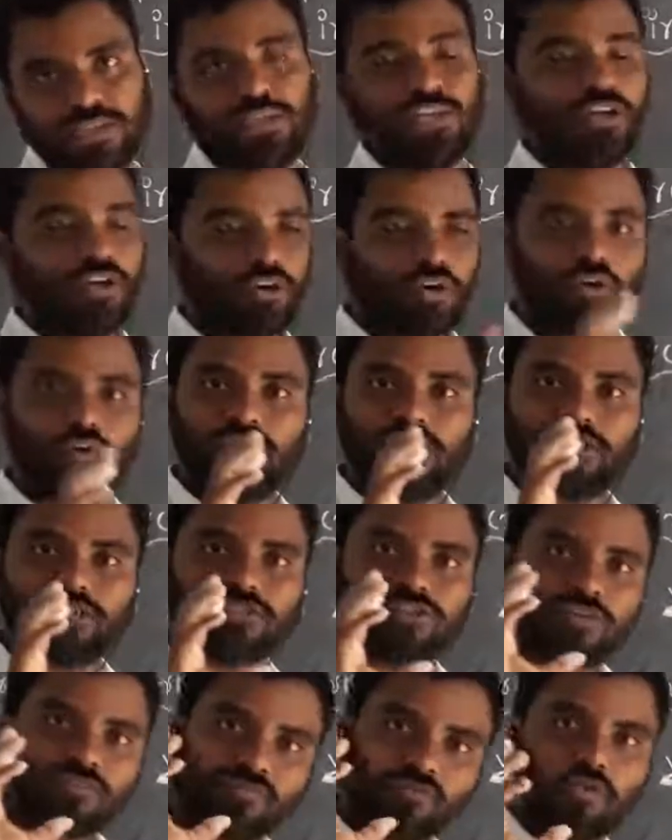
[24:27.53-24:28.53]
rotation
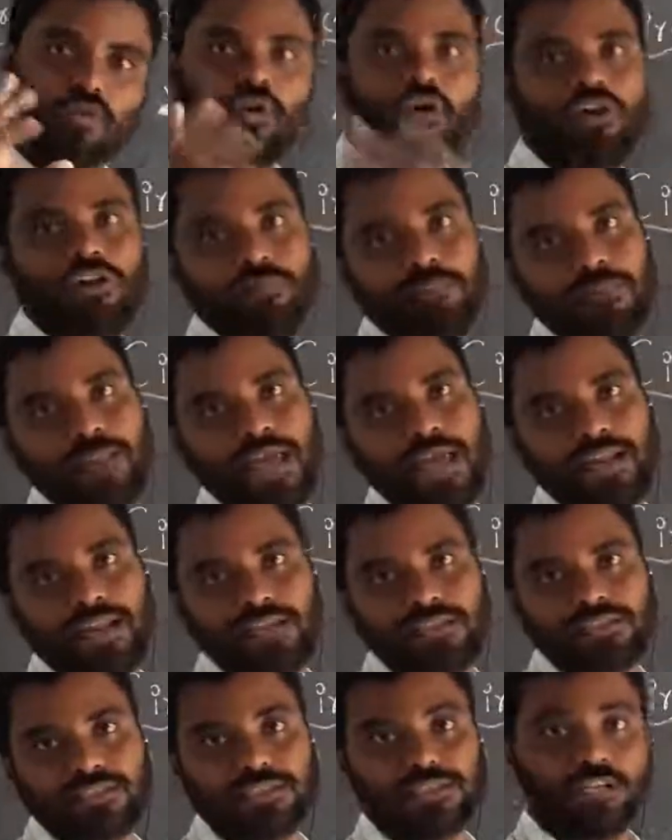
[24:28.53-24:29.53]
of all
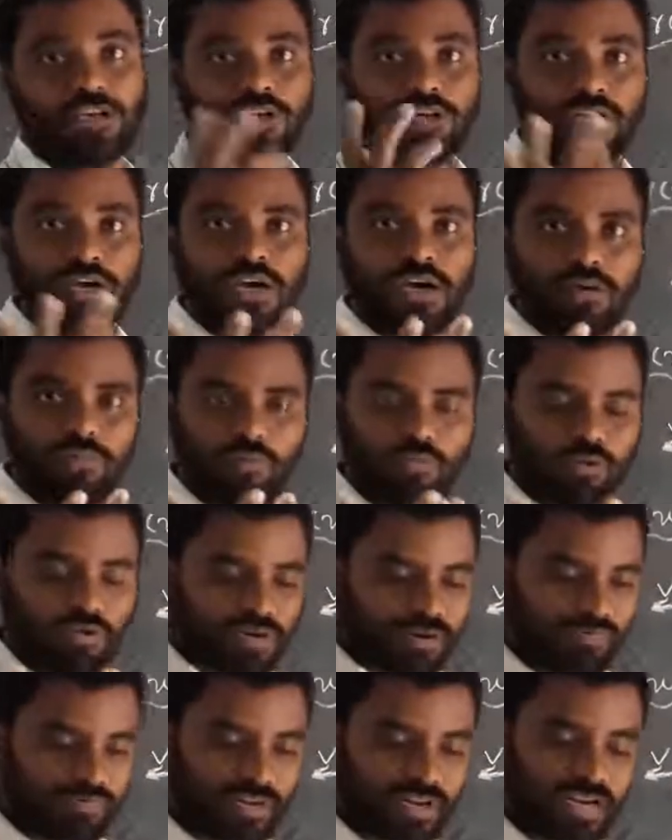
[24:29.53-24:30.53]
planets, moreover,